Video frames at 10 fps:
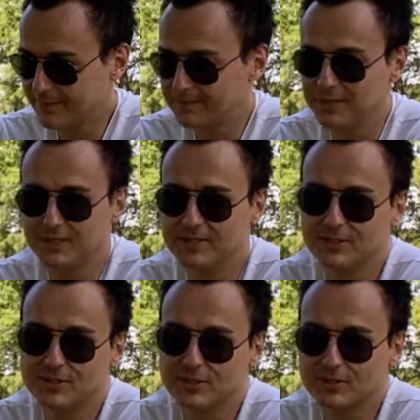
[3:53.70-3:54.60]
because
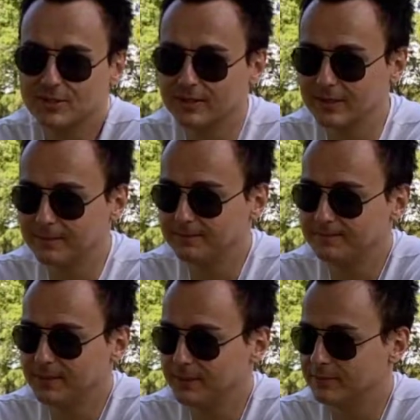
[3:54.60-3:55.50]
it's just gonna,
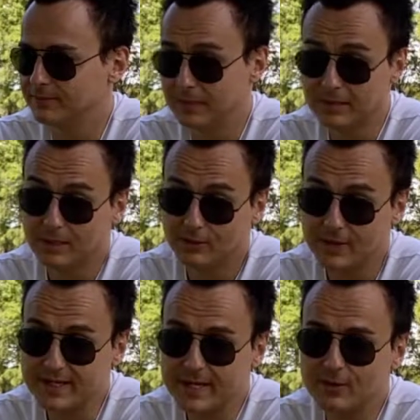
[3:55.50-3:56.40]
you know,
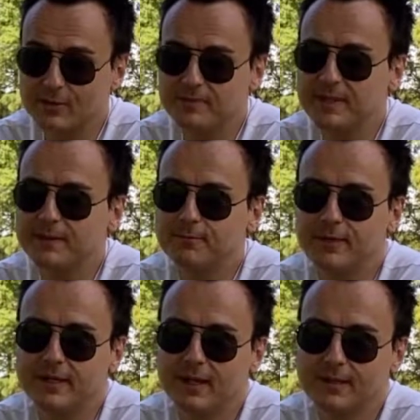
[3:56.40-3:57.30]
right now we've been a
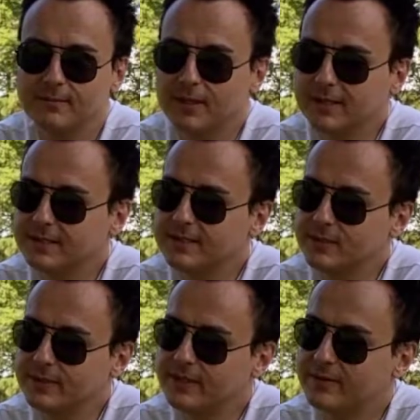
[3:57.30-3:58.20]
pretty hot market this
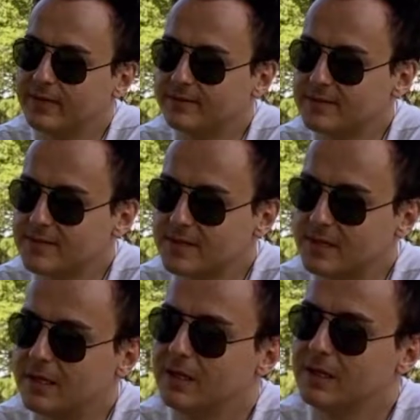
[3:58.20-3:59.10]
week, I would have to
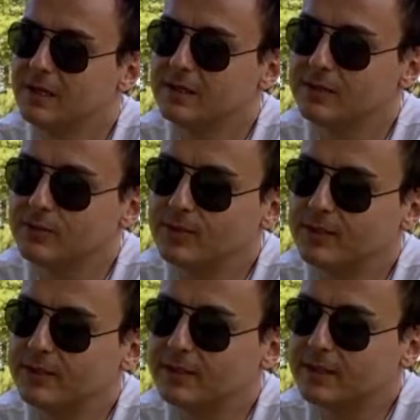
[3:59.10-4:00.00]
say. There
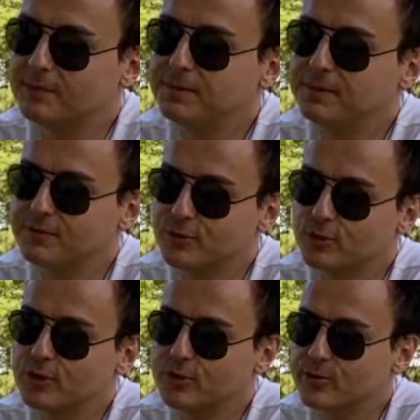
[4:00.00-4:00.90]
were a couple of
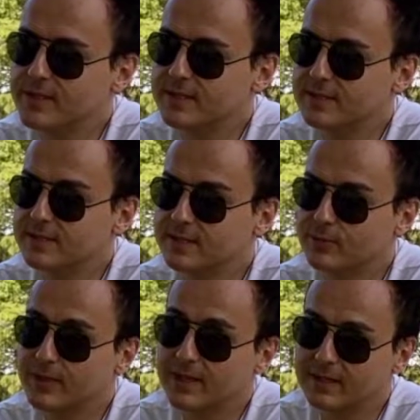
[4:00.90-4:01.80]
short squeezes, and
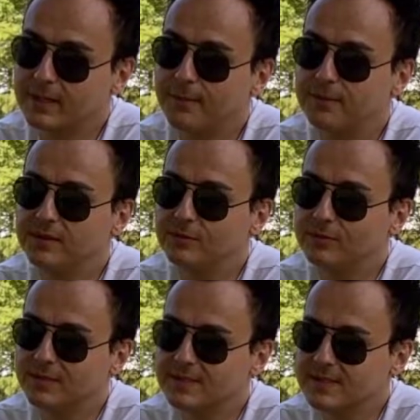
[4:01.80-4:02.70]
we had a couple of
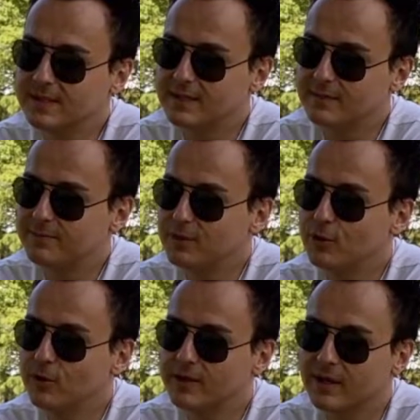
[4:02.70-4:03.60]
ones that have been
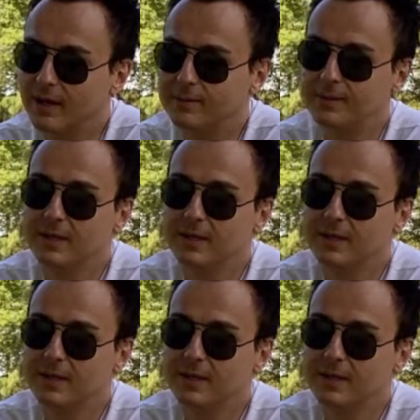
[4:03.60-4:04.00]
going up